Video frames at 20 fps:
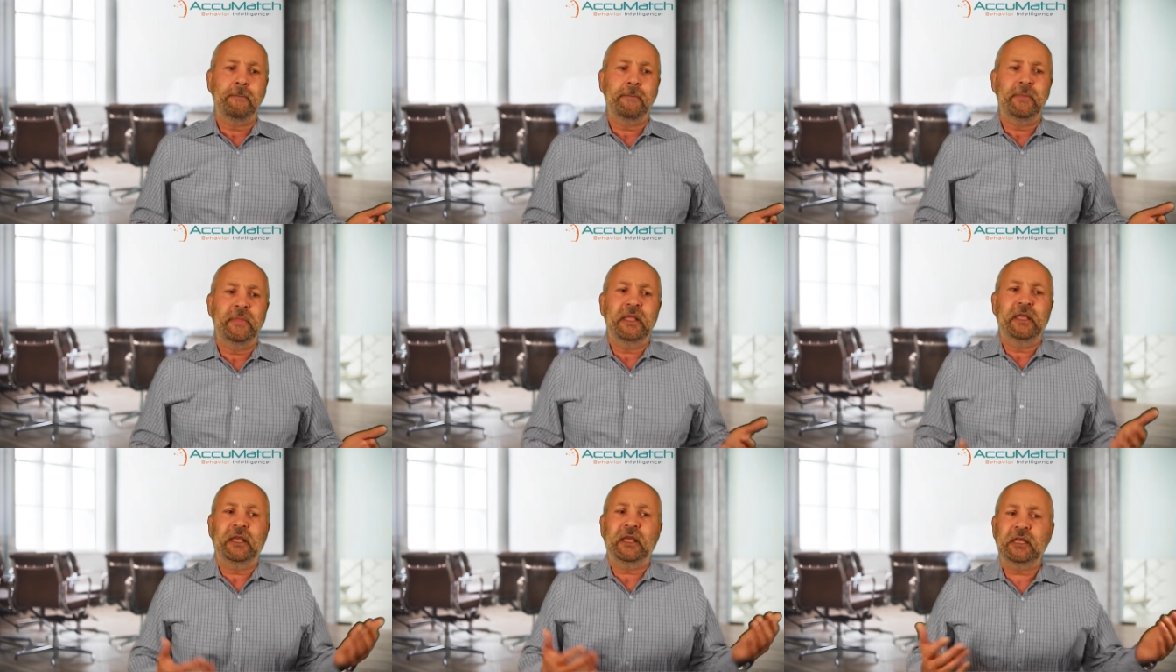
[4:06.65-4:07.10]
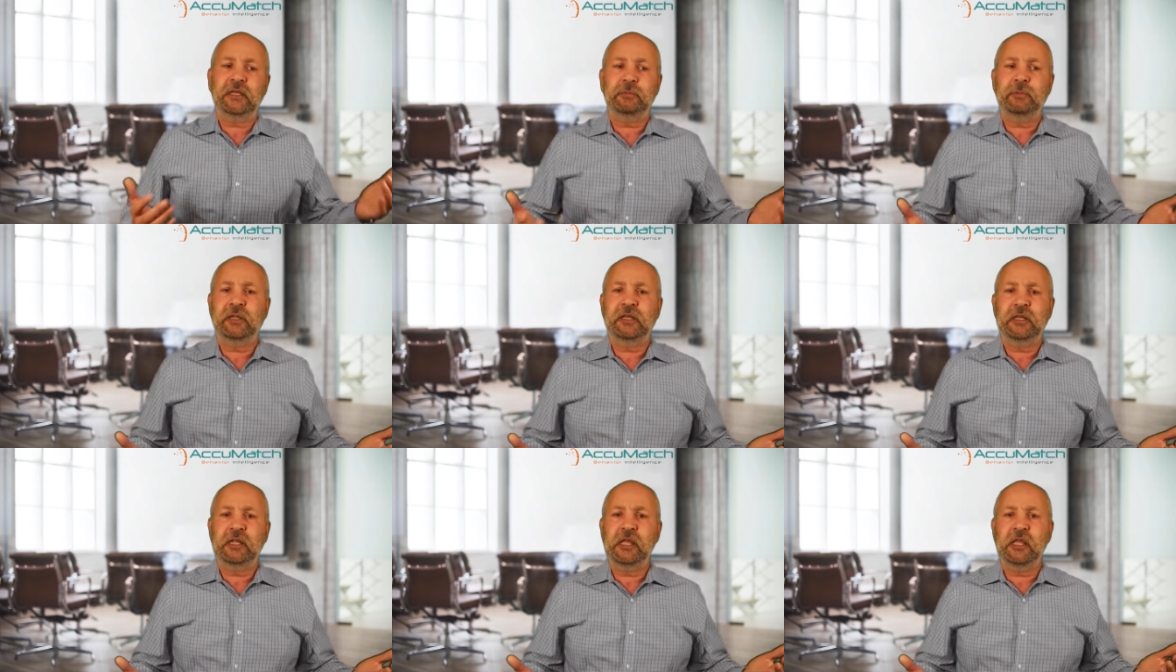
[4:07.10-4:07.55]
the
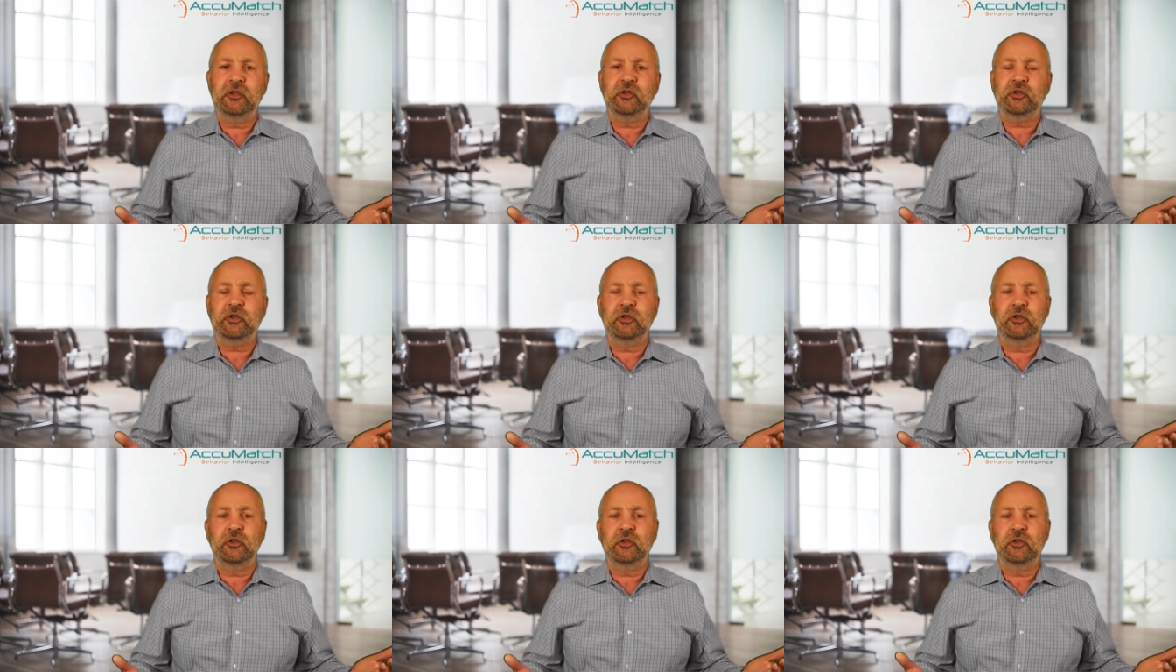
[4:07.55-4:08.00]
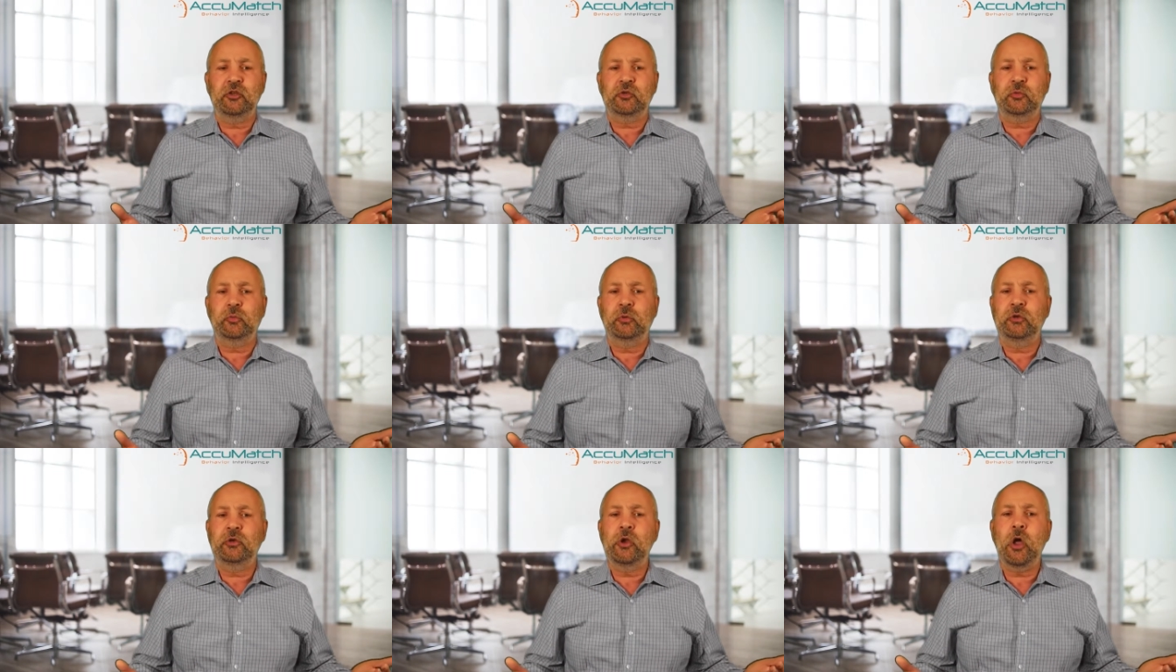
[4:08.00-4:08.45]
expectations
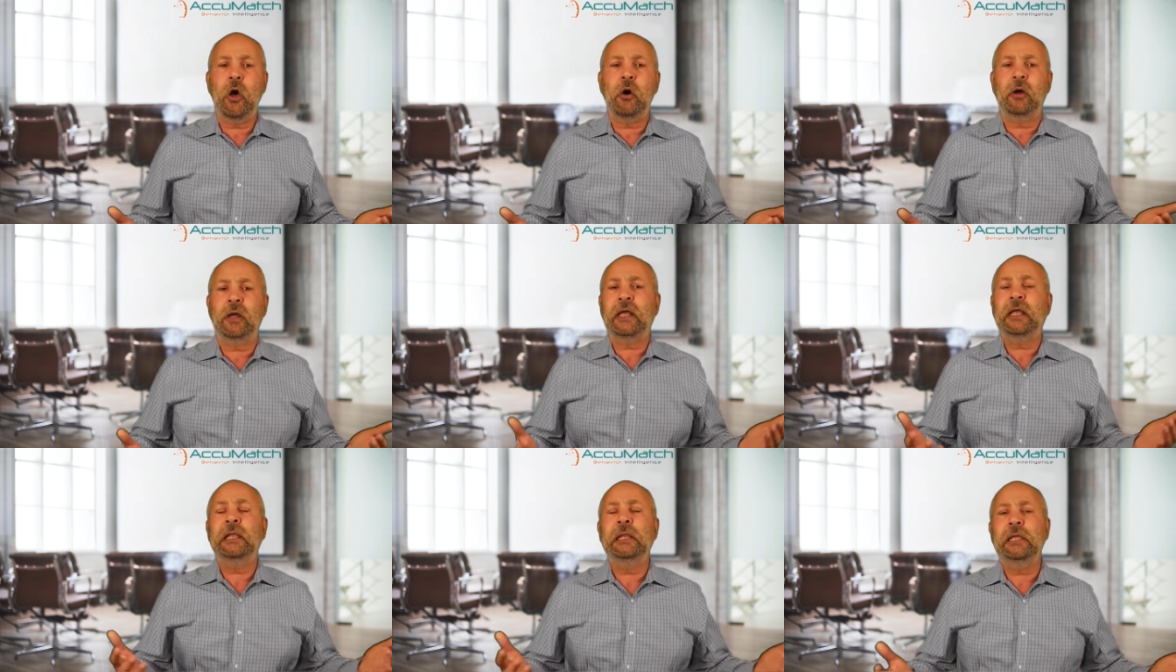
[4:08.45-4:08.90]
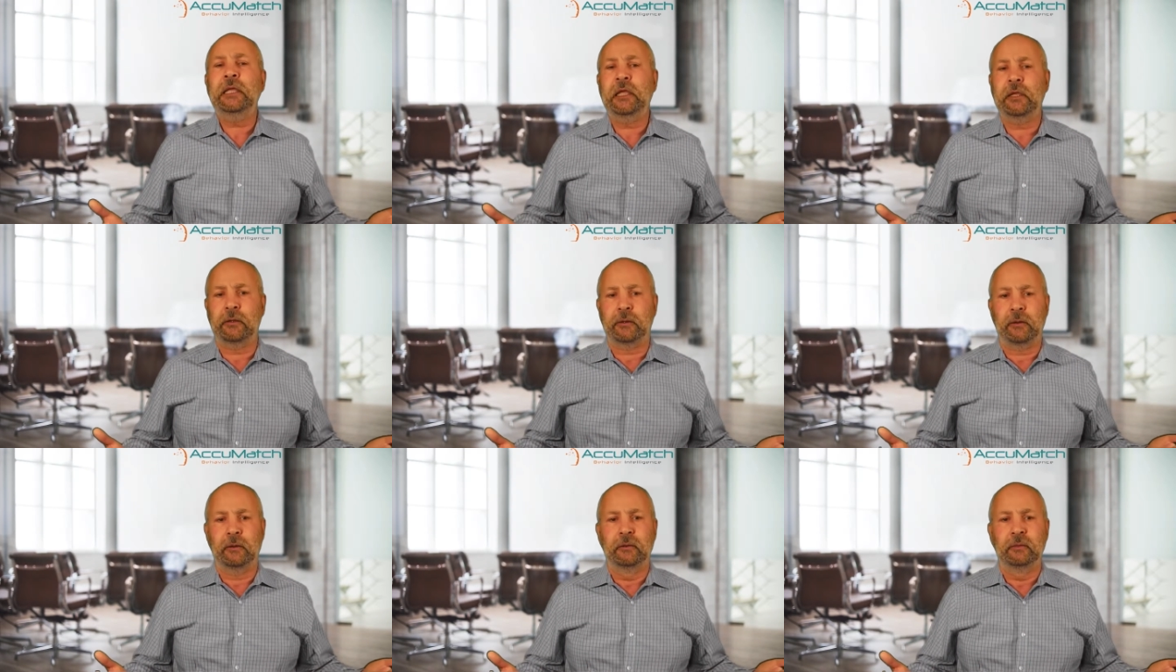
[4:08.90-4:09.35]
were not
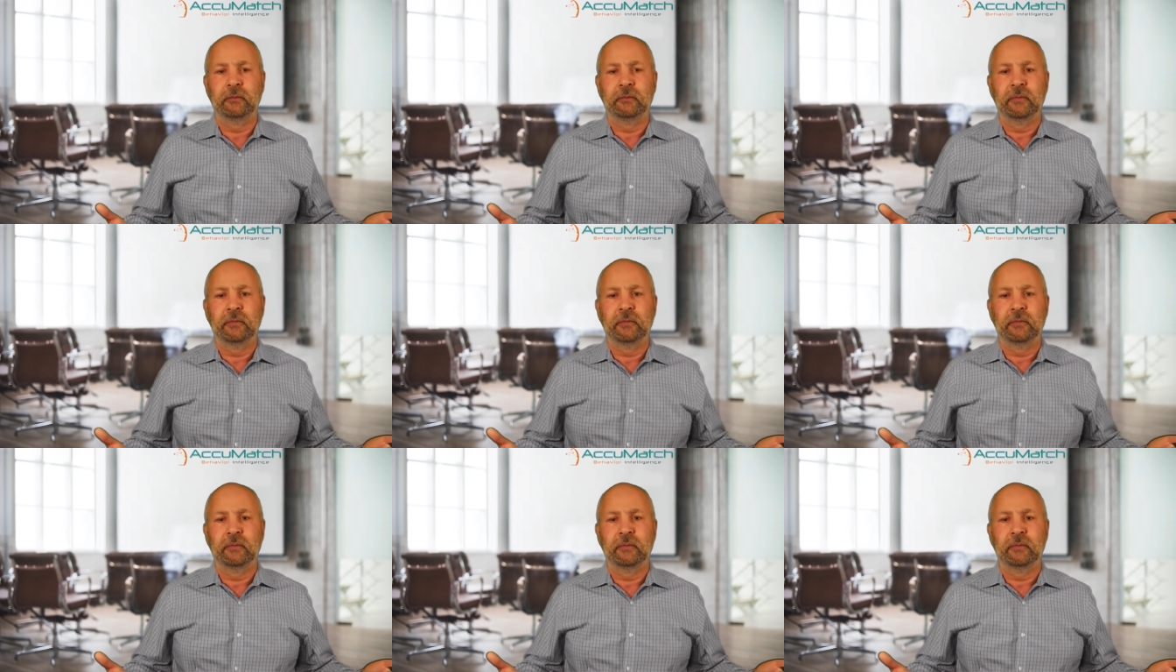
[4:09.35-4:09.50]
clear.